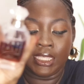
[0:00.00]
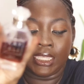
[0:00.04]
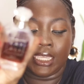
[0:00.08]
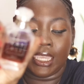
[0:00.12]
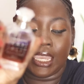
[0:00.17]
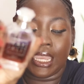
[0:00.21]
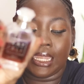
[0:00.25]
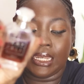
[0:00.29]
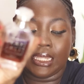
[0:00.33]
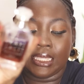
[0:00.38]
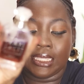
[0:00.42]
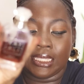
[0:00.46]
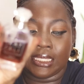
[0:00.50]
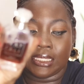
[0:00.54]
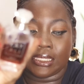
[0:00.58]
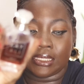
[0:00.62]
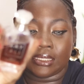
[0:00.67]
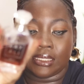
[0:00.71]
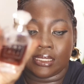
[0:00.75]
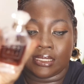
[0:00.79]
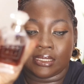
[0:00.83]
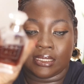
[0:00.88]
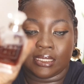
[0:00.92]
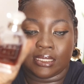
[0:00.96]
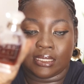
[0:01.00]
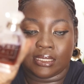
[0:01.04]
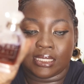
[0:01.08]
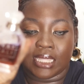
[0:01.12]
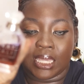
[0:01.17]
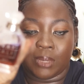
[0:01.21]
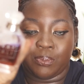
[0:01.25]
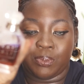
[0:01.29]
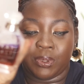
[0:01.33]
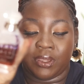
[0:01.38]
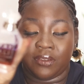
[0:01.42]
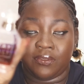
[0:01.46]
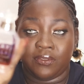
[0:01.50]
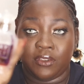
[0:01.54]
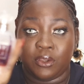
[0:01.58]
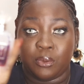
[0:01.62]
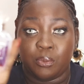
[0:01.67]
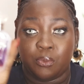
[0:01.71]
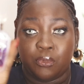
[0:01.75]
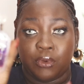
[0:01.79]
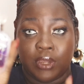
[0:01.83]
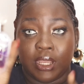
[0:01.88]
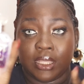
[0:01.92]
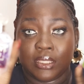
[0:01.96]
Kayali is the sister
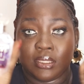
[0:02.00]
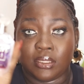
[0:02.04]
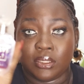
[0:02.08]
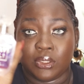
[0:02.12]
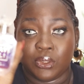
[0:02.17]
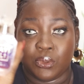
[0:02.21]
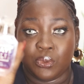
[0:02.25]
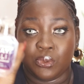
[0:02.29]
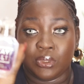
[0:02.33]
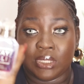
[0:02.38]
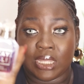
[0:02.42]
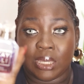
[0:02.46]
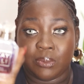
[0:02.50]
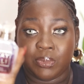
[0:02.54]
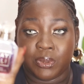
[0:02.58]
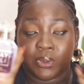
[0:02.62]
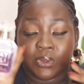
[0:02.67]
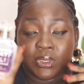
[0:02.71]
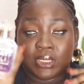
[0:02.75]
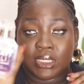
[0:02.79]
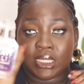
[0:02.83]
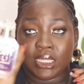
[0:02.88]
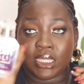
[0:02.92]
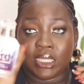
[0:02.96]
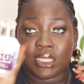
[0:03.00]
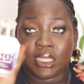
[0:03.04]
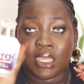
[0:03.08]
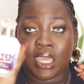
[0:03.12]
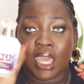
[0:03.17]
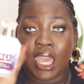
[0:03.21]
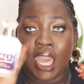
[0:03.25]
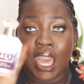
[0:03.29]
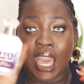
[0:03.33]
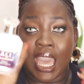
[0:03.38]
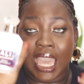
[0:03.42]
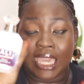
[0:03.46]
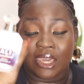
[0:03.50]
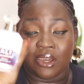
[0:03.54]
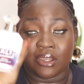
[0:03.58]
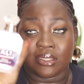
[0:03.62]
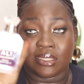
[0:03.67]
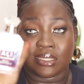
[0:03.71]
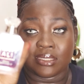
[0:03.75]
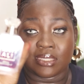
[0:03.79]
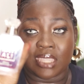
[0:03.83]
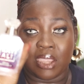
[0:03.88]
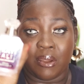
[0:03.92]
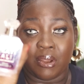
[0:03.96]
perfume brand to Huda Beauty. I
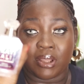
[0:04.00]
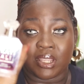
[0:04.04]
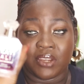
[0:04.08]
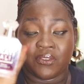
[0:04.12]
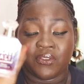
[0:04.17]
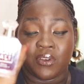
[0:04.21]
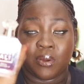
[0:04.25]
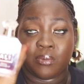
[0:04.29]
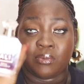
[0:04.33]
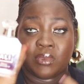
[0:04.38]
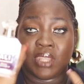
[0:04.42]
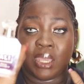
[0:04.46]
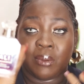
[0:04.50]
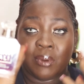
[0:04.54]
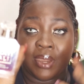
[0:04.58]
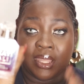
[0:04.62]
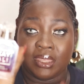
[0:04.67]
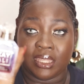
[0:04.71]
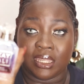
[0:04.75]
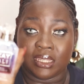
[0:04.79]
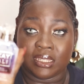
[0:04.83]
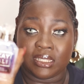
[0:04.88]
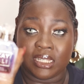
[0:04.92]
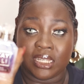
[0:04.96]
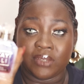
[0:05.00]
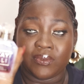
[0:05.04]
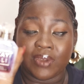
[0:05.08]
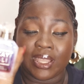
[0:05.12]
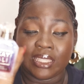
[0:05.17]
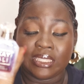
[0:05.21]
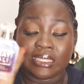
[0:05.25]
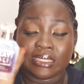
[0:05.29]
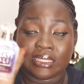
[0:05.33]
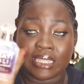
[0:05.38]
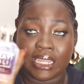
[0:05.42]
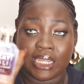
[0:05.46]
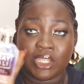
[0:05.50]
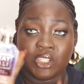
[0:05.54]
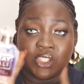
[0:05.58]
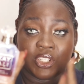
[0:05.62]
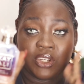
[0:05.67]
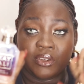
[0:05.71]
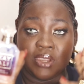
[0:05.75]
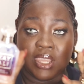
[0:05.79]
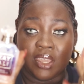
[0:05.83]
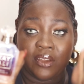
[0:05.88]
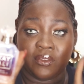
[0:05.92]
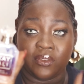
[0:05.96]
got this directly from them, and they delivered to
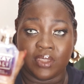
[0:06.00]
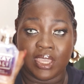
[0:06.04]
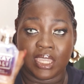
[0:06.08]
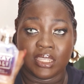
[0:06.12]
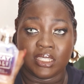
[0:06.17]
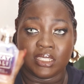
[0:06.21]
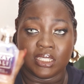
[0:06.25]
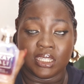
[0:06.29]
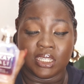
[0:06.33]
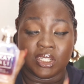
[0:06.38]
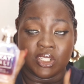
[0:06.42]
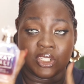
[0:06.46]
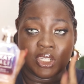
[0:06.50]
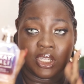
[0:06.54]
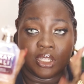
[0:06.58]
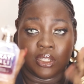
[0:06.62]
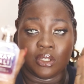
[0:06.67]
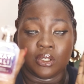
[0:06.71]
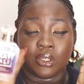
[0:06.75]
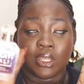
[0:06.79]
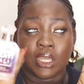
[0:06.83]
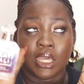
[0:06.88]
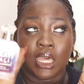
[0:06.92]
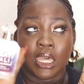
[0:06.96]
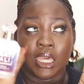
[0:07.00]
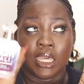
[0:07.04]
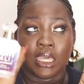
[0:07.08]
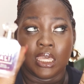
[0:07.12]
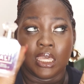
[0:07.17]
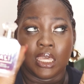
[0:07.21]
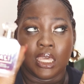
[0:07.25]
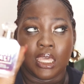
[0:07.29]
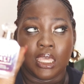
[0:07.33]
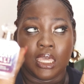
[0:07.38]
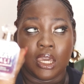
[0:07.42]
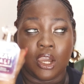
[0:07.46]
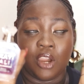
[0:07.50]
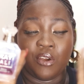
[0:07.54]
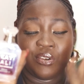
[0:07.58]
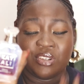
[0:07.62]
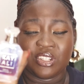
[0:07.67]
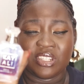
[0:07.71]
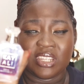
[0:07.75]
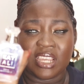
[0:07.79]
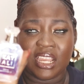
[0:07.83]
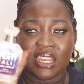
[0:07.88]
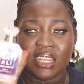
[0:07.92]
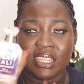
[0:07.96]
Nigeria via DHL.
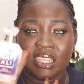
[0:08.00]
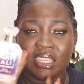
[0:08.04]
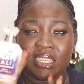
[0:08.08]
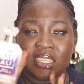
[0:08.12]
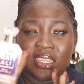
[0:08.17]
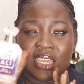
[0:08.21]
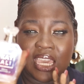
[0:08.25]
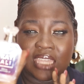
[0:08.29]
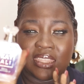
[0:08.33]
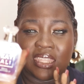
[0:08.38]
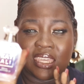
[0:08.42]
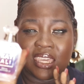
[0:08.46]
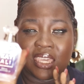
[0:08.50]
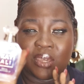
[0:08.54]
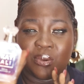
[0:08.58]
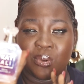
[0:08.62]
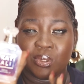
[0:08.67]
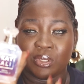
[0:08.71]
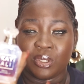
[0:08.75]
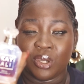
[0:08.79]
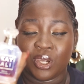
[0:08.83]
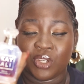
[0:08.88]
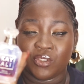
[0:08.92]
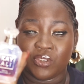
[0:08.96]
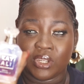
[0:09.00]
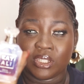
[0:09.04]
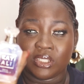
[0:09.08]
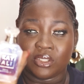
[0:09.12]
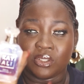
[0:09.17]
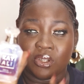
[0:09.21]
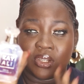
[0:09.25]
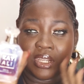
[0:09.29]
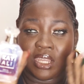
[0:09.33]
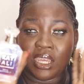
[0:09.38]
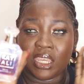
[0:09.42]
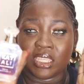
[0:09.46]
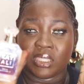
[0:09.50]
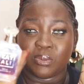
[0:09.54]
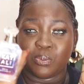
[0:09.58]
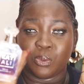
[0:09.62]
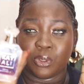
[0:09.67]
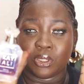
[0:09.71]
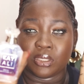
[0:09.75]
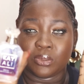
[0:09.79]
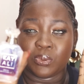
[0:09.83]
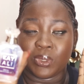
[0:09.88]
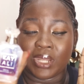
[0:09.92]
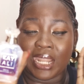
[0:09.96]
Originally, I think it was $100,
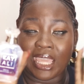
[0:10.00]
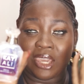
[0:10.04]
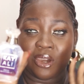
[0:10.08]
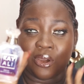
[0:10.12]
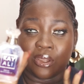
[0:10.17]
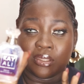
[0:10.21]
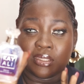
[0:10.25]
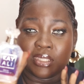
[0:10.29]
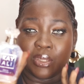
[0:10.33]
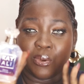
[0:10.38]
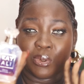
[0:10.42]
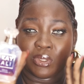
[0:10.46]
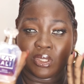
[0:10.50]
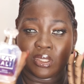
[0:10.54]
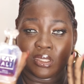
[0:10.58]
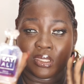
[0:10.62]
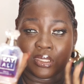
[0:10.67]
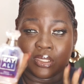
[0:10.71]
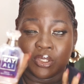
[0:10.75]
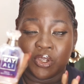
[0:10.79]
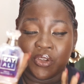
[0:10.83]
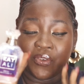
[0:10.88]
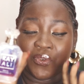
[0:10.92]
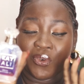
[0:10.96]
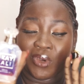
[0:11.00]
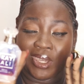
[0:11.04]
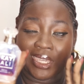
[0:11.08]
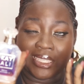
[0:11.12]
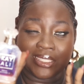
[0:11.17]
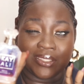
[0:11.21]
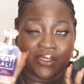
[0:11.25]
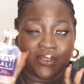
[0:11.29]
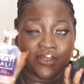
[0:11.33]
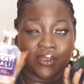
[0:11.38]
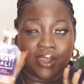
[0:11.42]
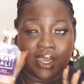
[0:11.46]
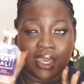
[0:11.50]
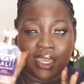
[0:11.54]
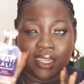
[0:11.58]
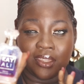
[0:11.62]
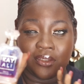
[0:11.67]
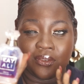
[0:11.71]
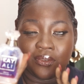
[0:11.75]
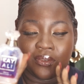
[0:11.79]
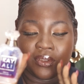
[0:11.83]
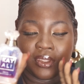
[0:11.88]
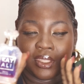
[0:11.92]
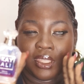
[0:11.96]
but when I got it, it was on sale for
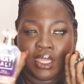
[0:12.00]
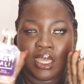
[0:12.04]
$85.